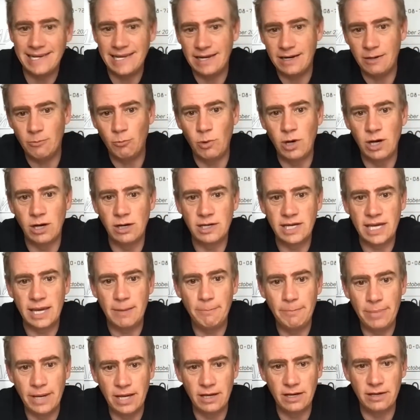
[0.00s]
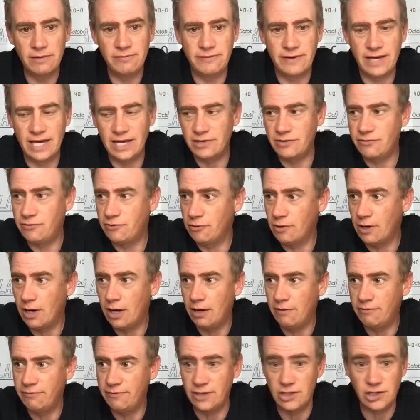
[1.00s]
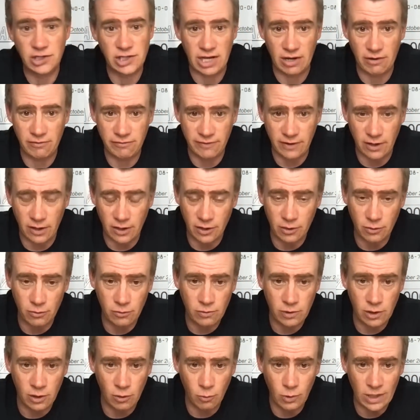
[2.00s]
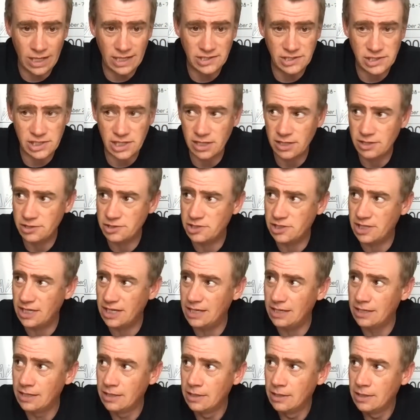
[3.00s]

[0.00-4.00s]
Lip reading: in and working perfect for our Fish Sale final at Willingshurst in,